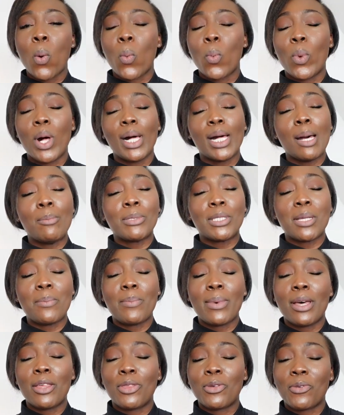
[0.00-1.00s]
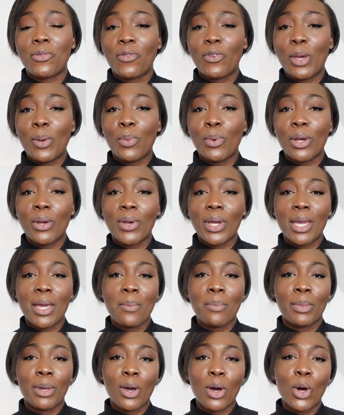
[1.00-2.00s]
Welcome to the month of
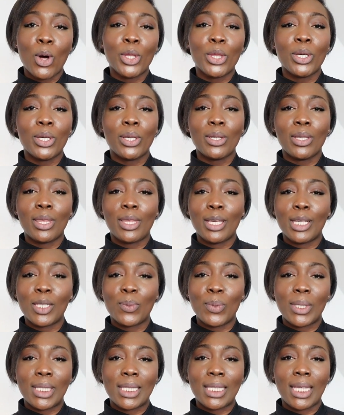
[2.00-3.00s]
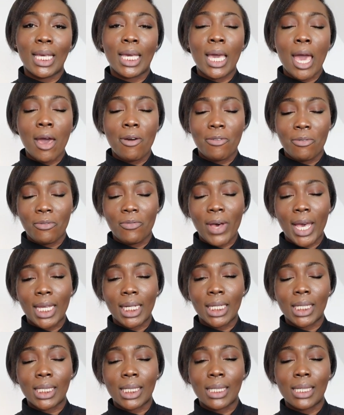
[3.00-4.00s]
February. May all the good things we seek
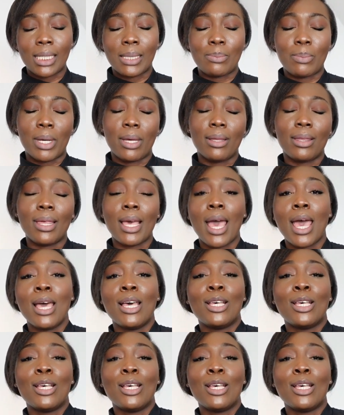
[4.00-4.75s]
find us this month.